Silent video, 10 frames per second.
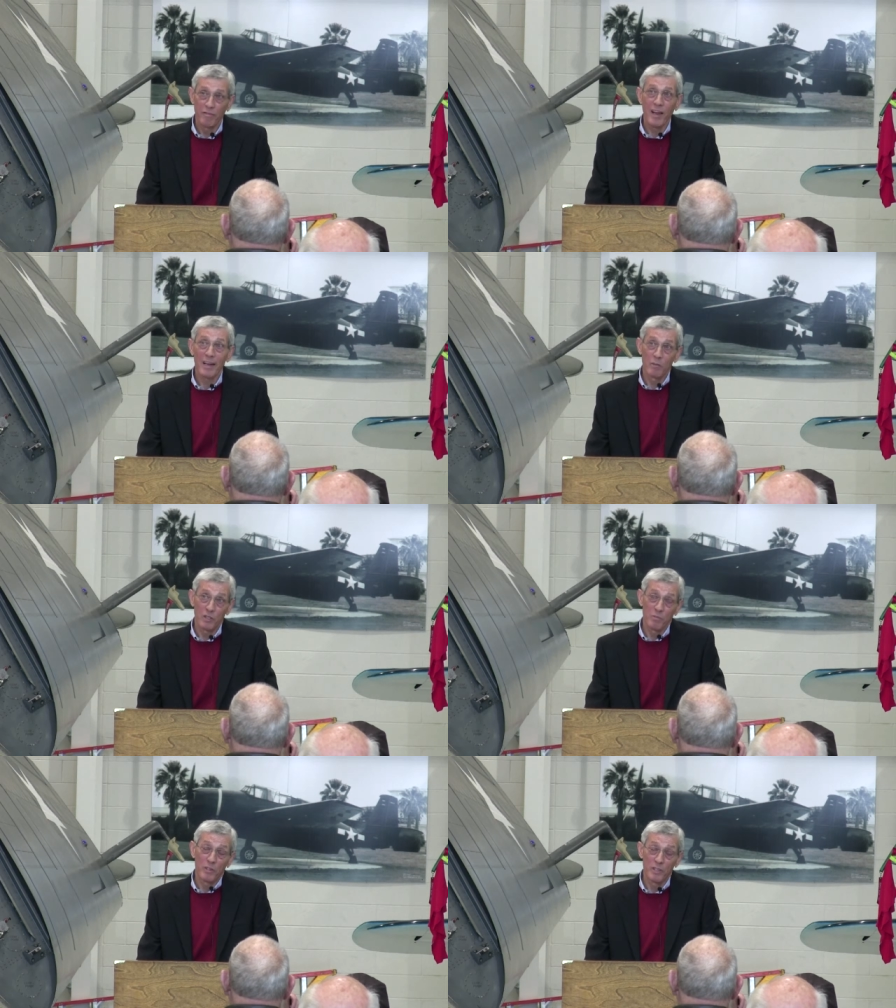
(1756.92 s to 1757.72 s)
The
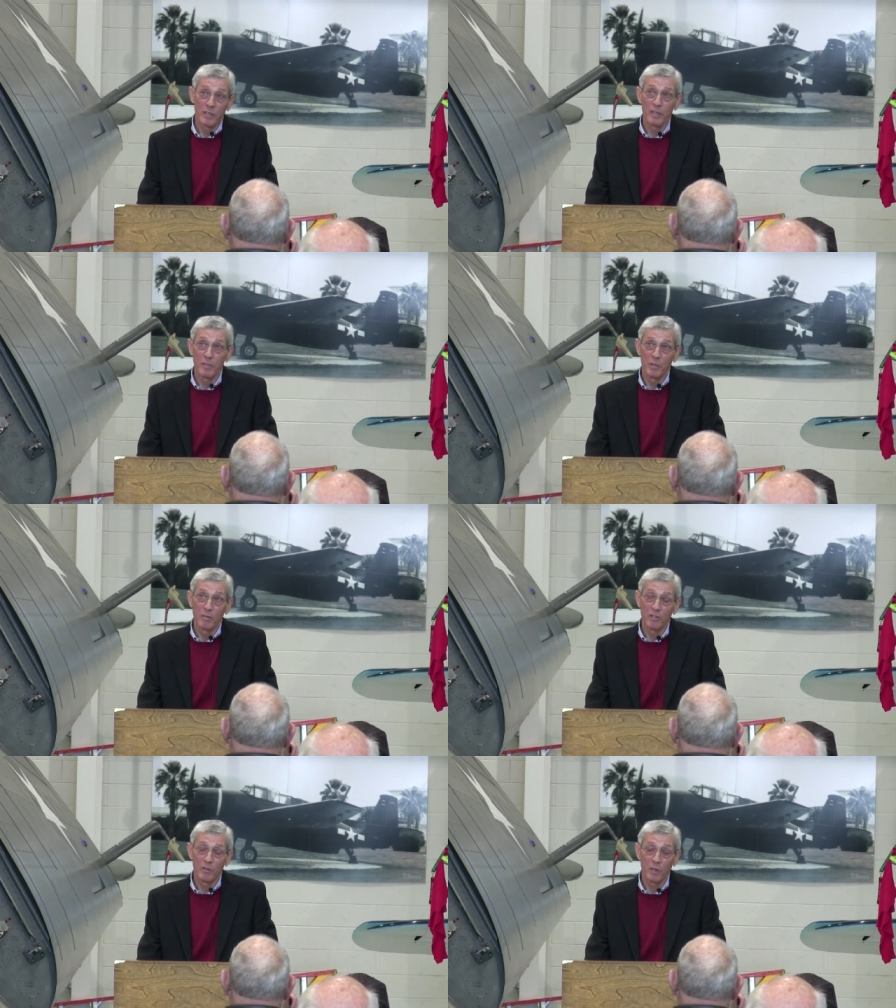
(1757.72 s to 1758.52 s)
fight was pretty scary,
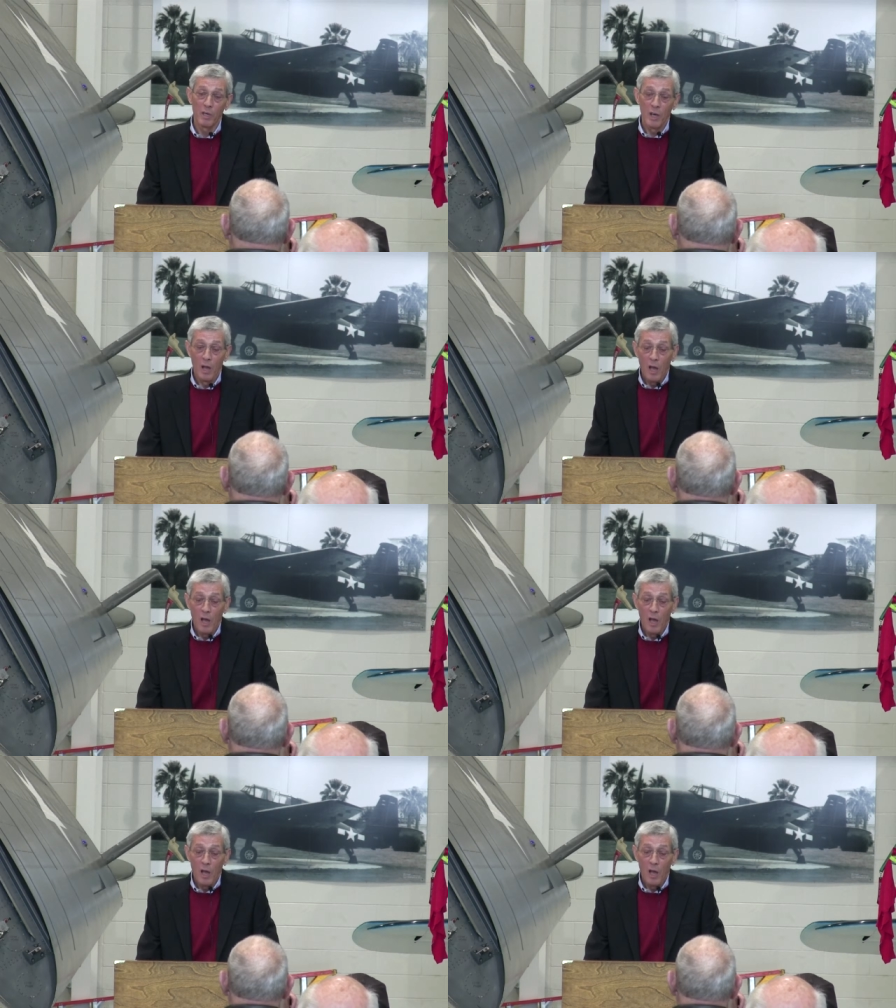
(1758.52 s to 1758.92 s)
really short.